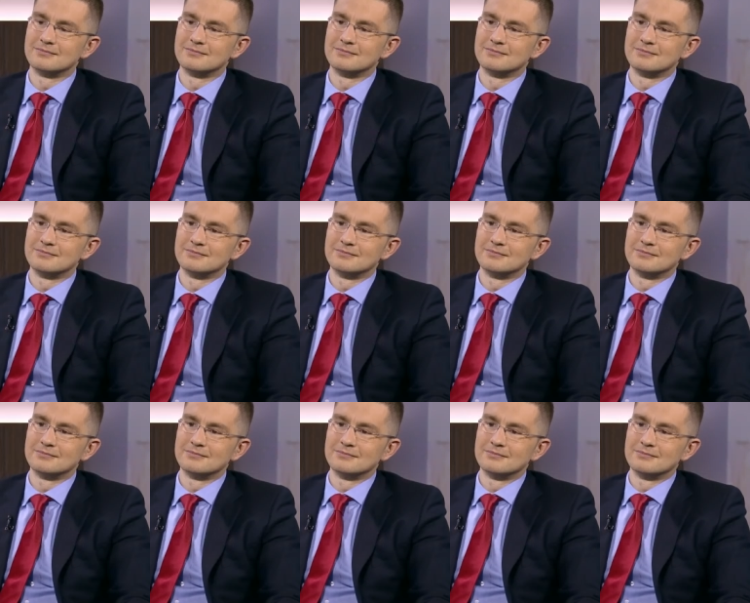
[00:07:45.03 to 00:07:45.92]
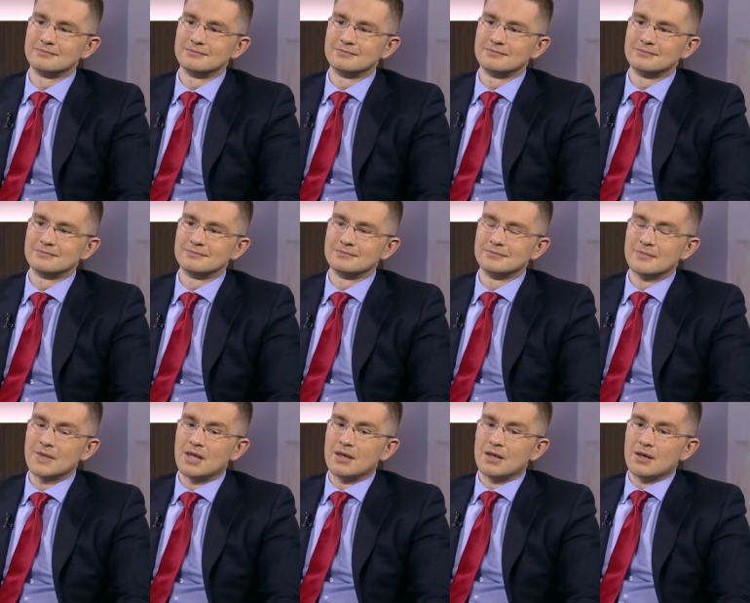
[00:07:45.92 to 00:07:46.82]
report, which is coming down.
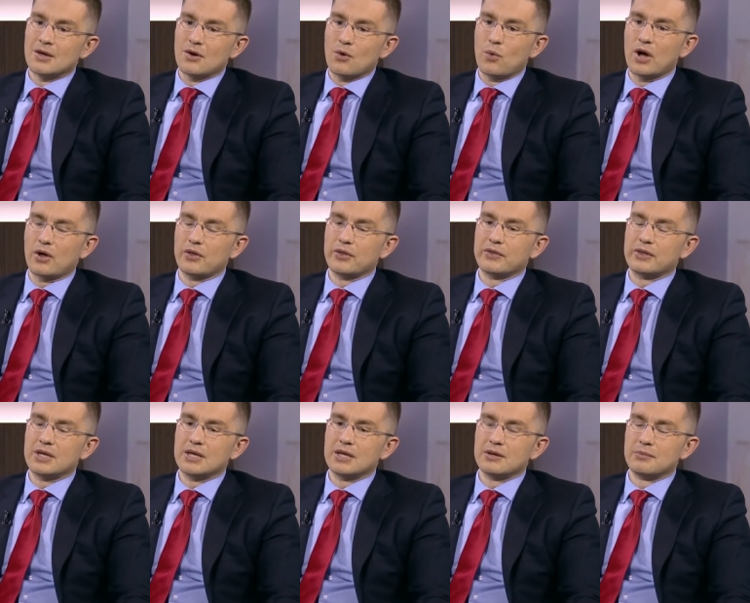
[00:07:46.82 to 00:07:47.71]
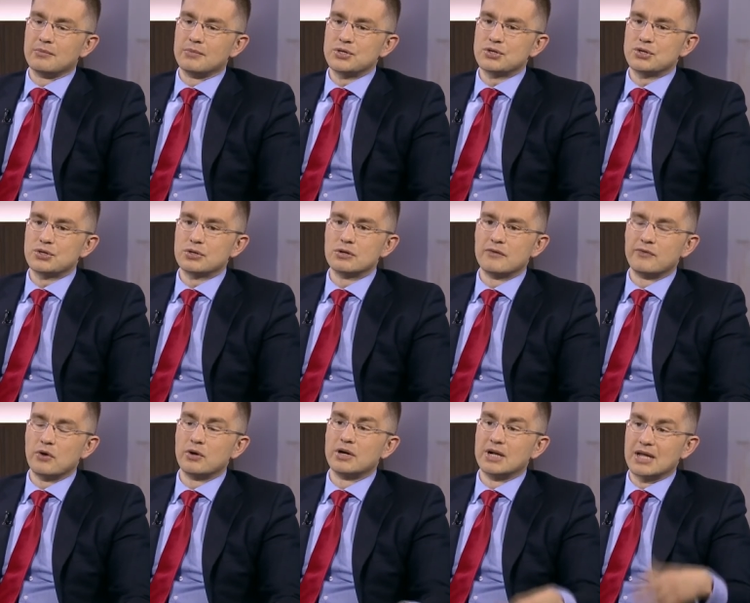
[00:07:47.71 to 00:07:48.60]
Well, the, Mr. Trudeau
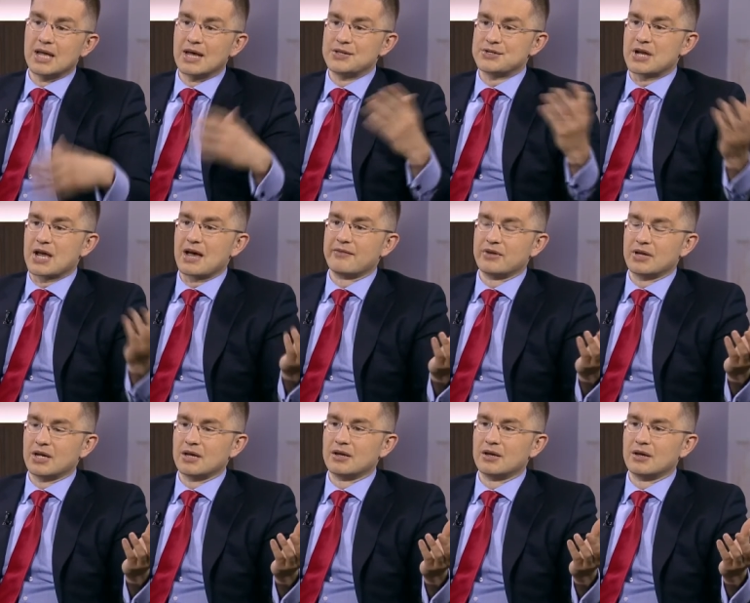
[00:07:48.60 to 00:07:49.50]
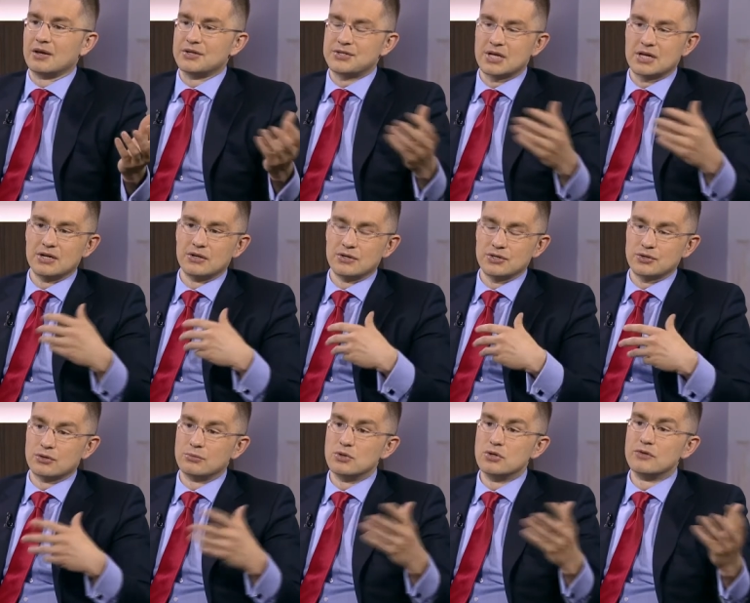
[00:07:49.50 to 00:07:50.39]
voted against having
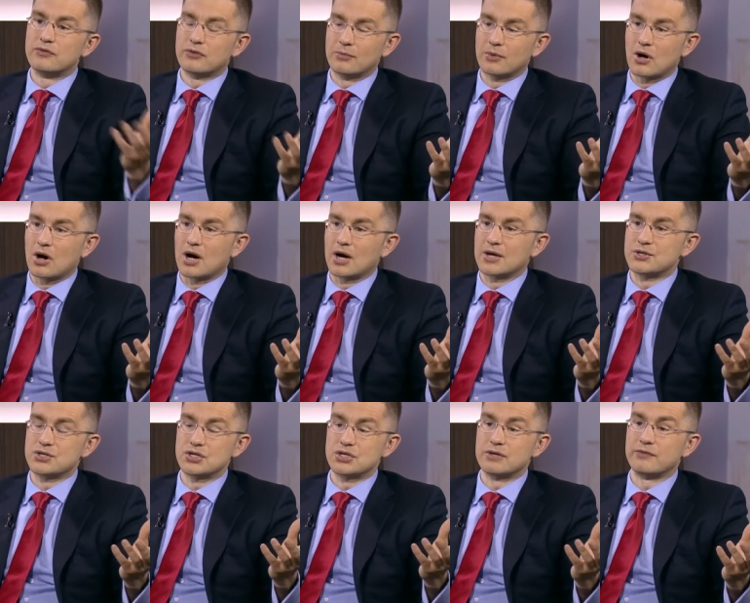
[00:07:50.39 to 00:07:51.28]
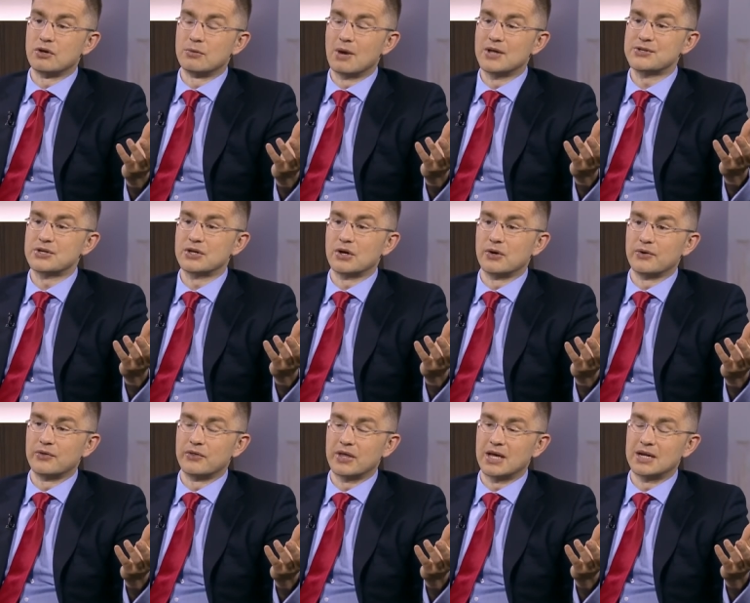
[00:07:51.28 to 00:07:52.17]
senators removed from caucus just a few months
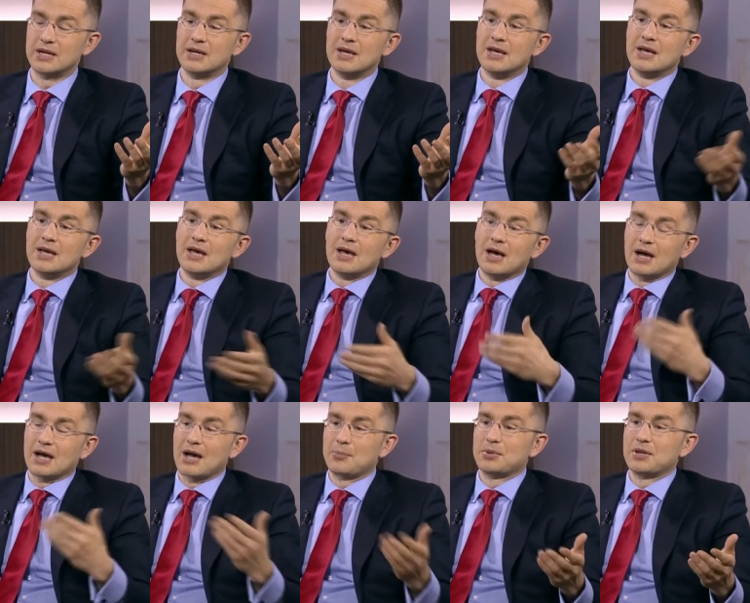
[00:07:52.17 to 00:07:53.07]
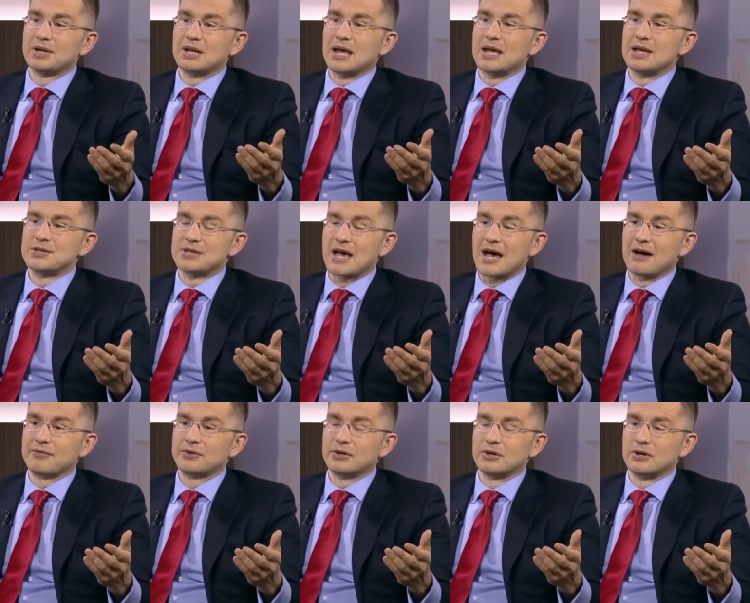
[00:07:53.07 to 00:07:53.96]
ago. Then, a couple of days
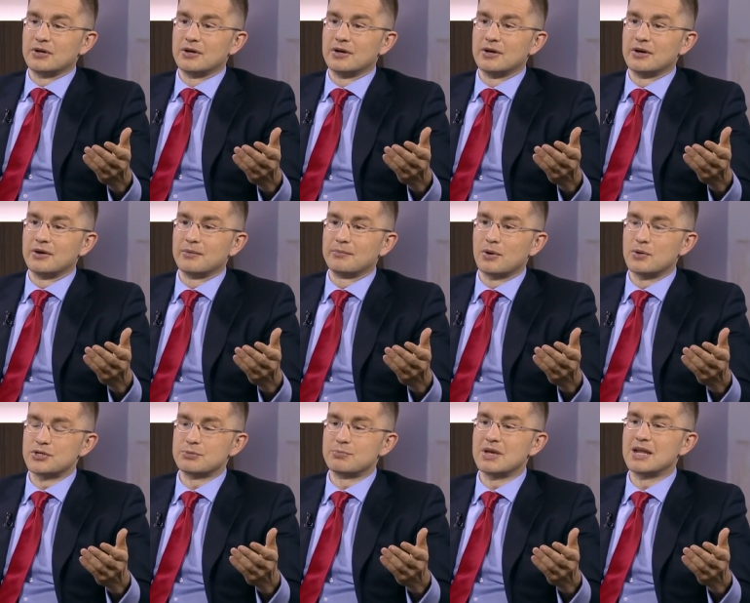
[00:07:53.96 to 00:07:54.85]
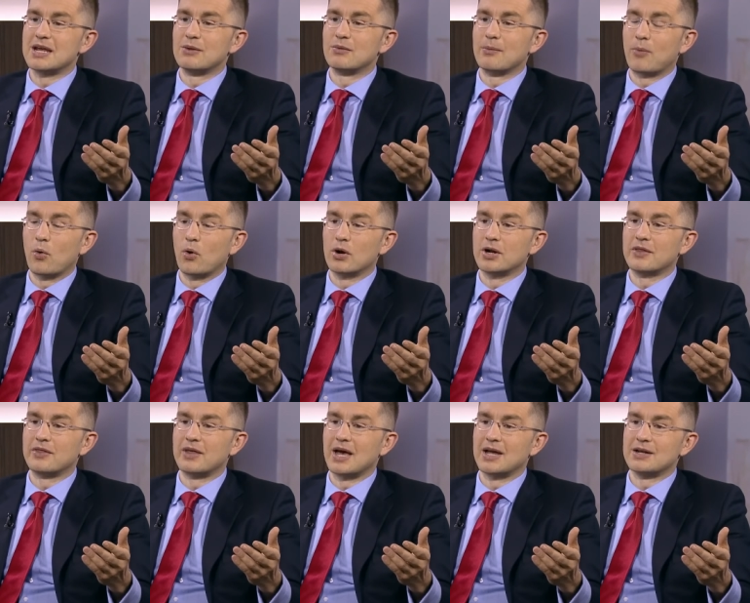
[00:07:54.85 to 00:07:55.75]
after Post Media
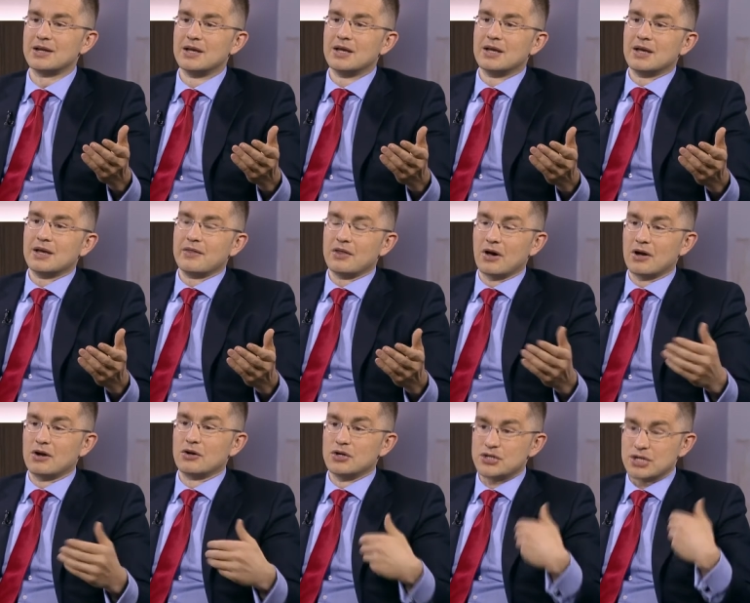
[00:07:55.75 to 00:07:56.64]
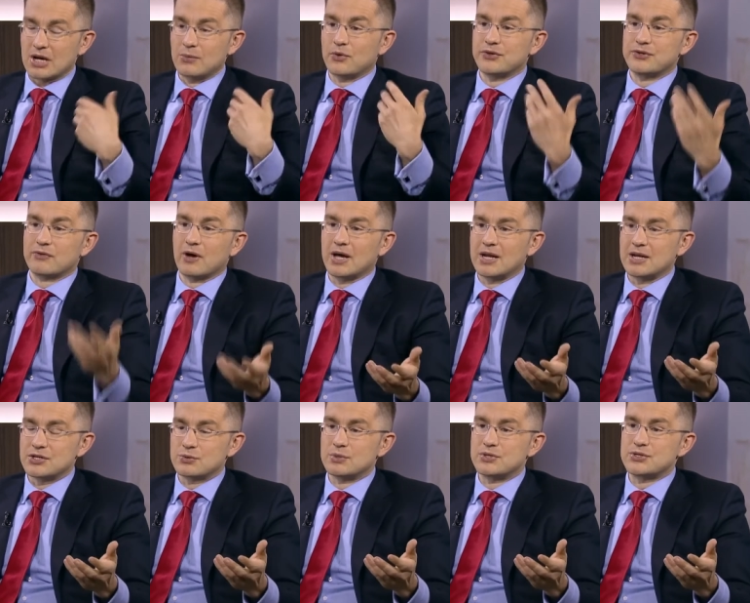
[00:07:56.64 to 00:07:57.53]
reported that the Auditor General's
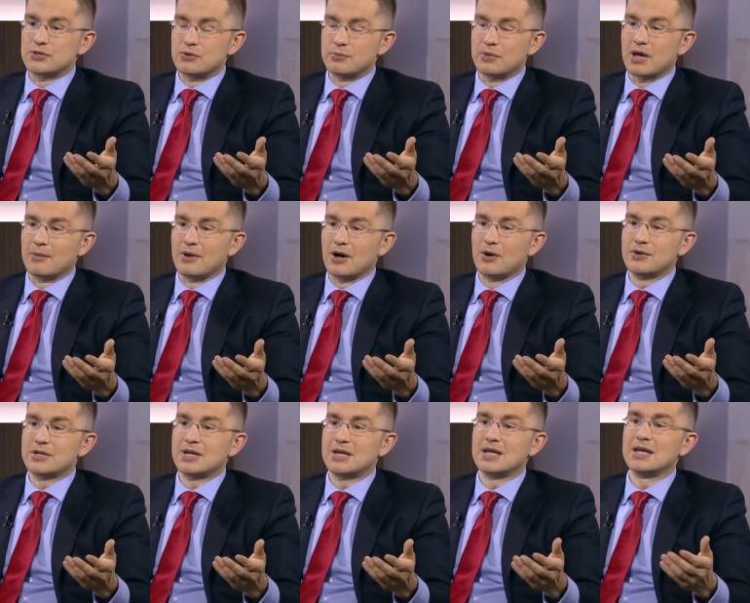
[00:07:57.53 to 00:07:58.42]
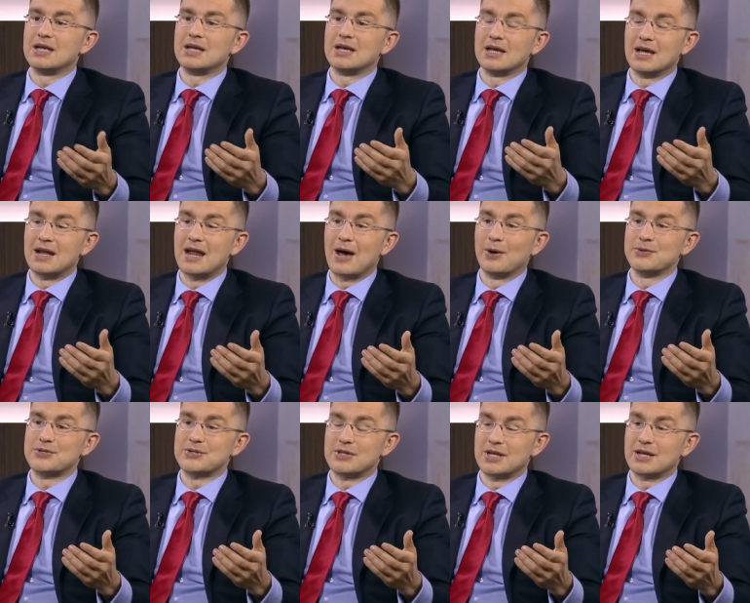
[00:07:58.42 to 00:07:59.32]
findings would soon come out, he
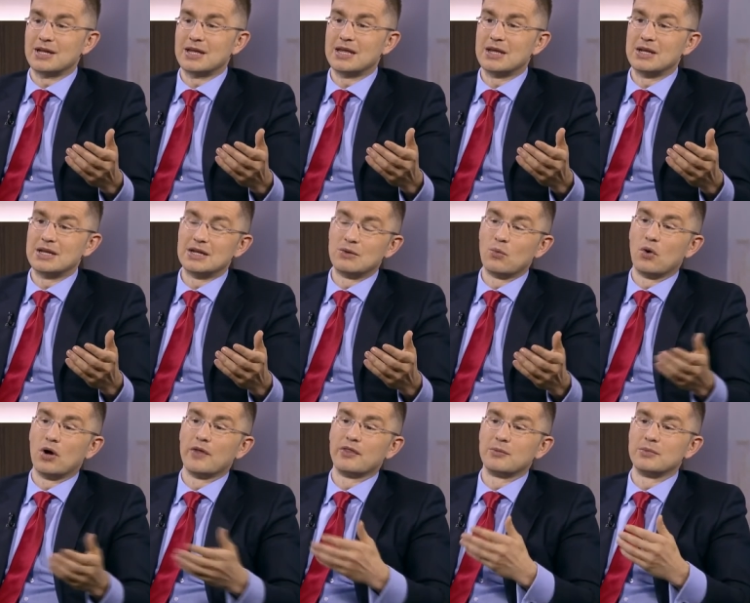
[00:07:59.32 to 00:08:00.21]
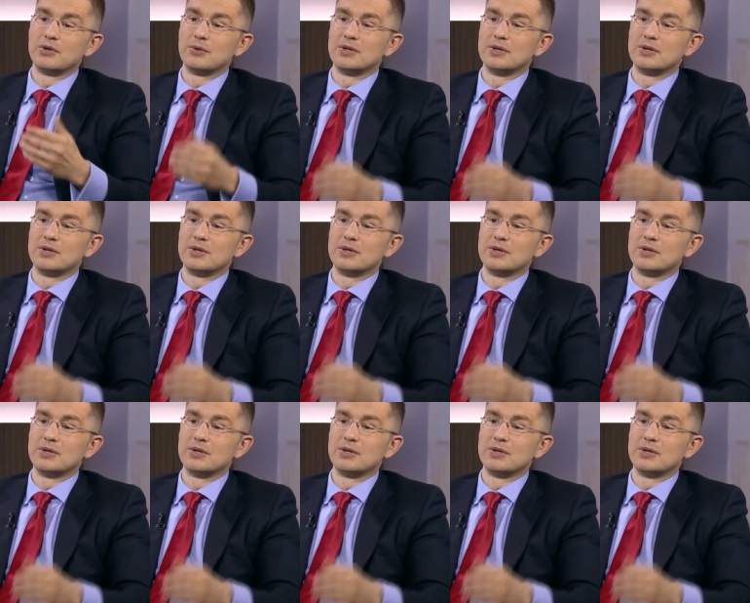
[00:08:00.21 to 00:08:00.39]
announced that he didn't want them to